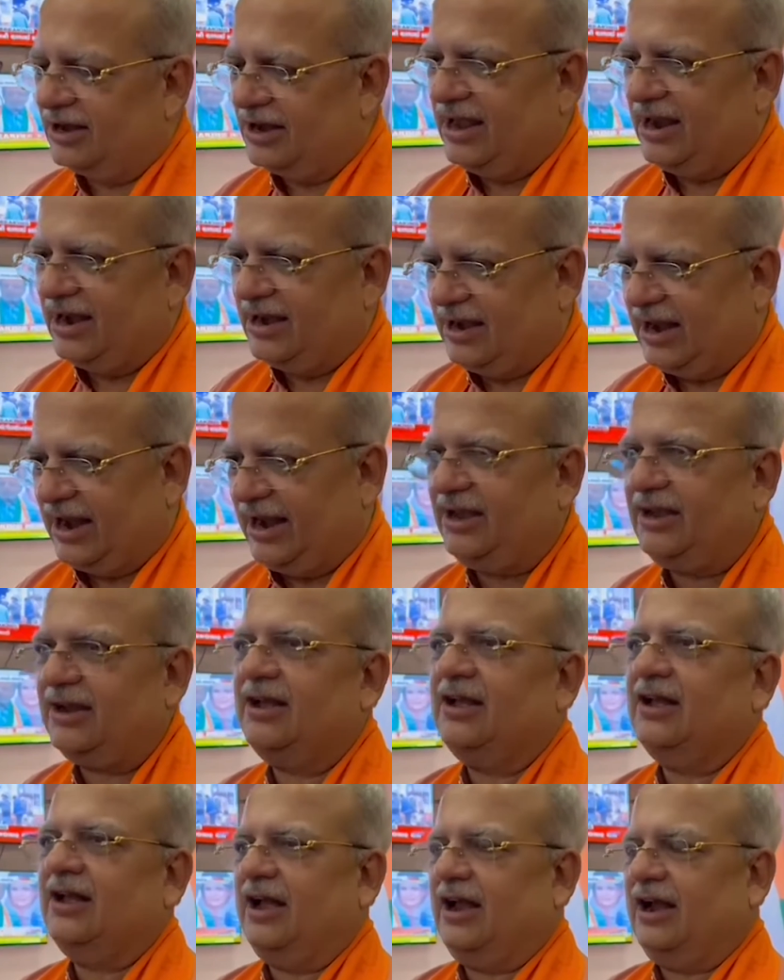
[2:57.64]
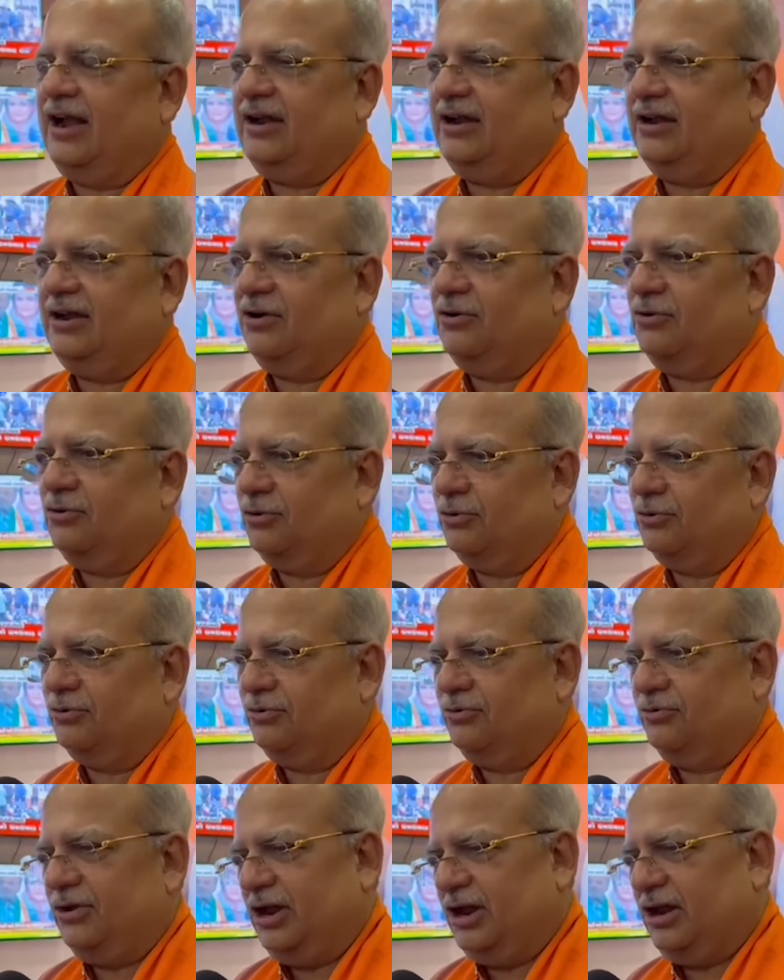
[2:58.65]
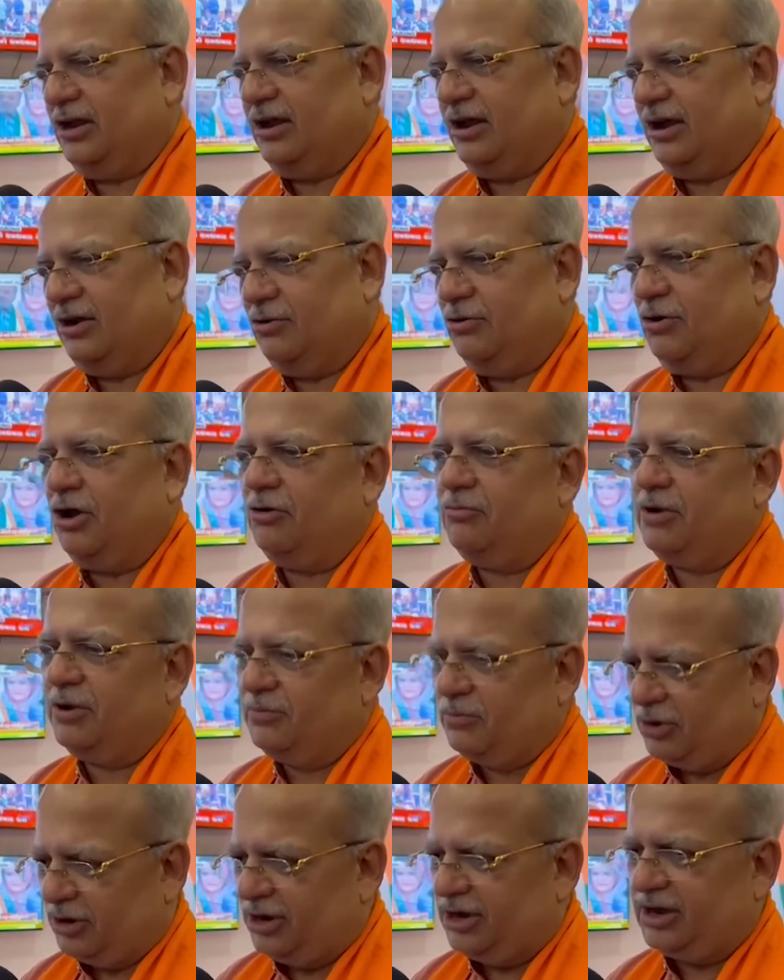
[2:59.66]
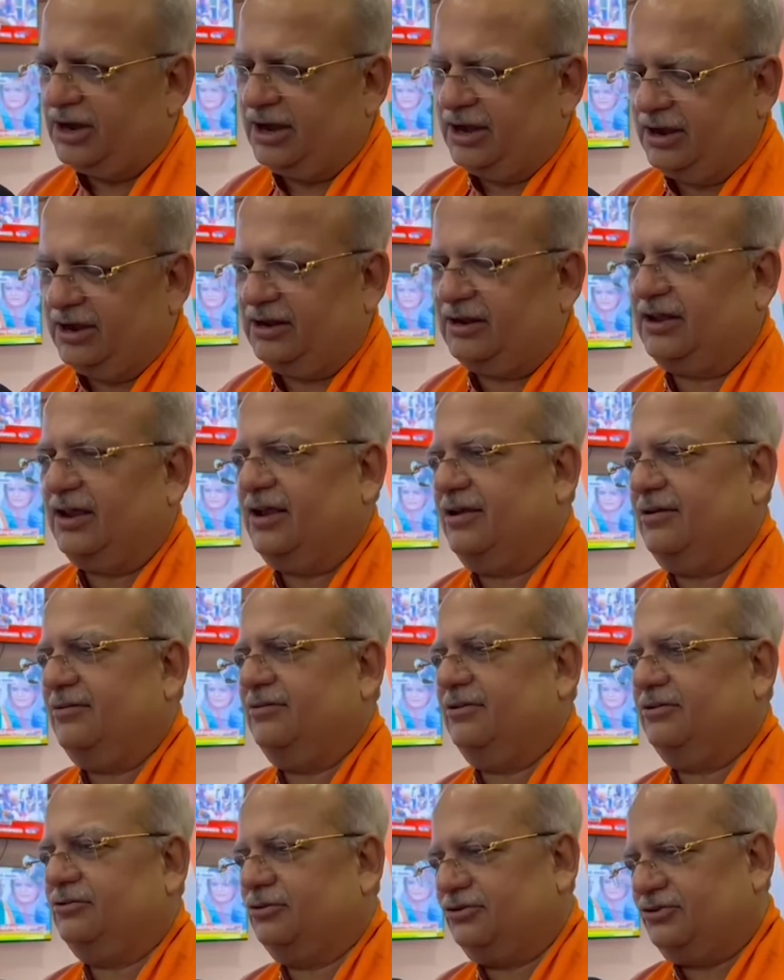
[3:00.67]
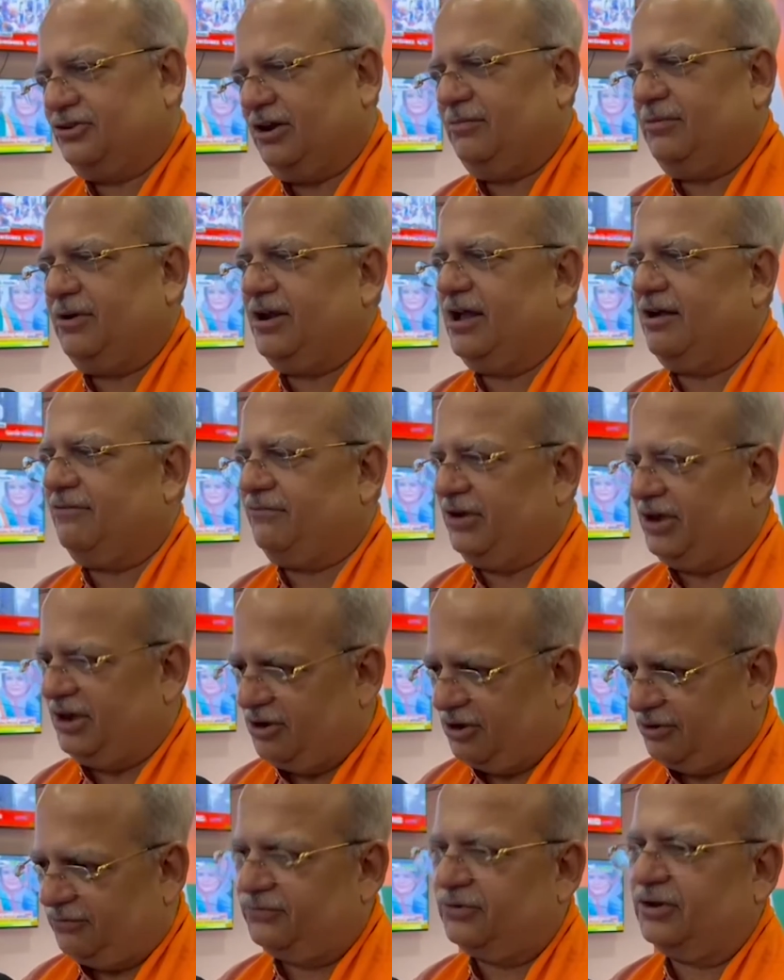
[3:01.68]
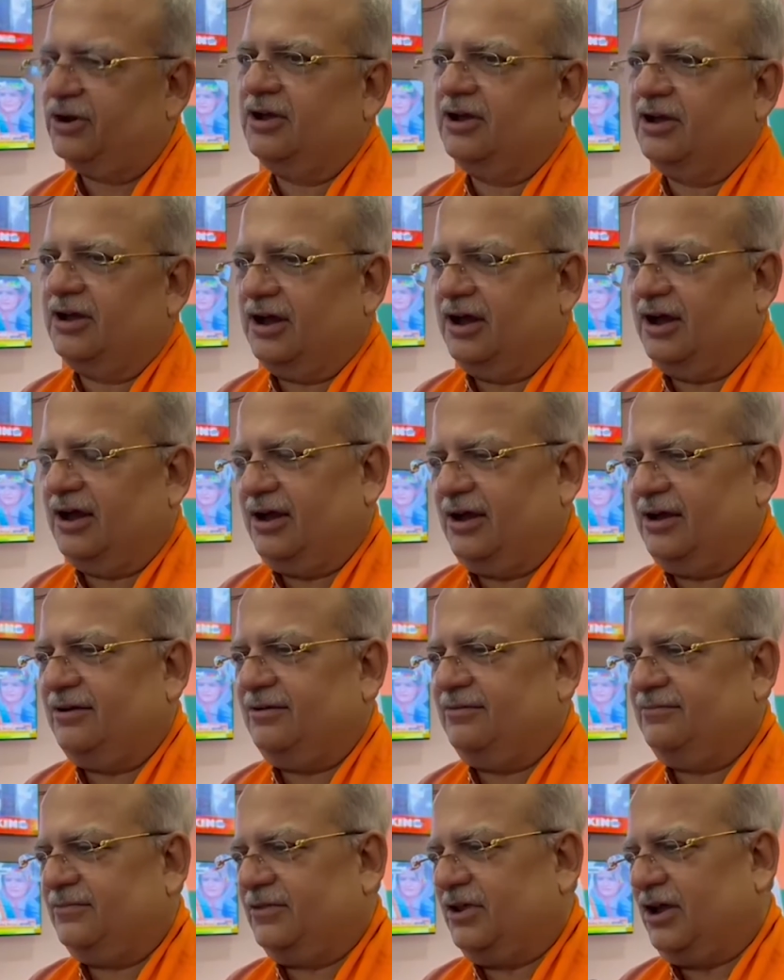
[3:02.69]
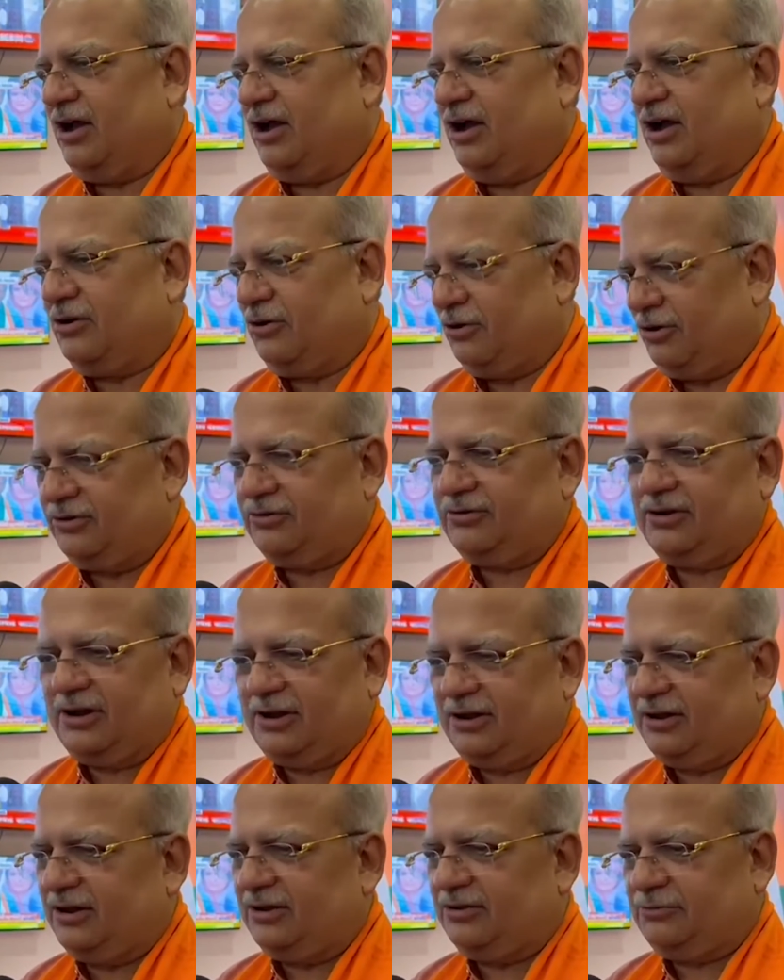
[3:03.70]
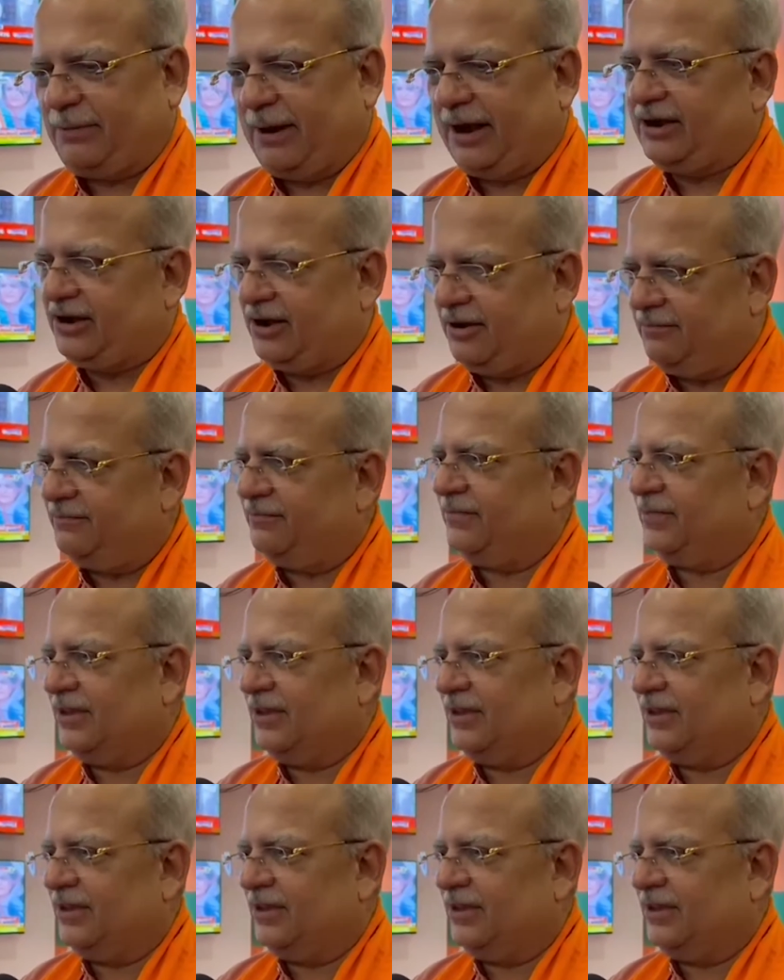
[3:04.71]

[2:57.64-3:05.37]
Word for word: day and night, and who have been monitoring the social media feed of across the spectrum,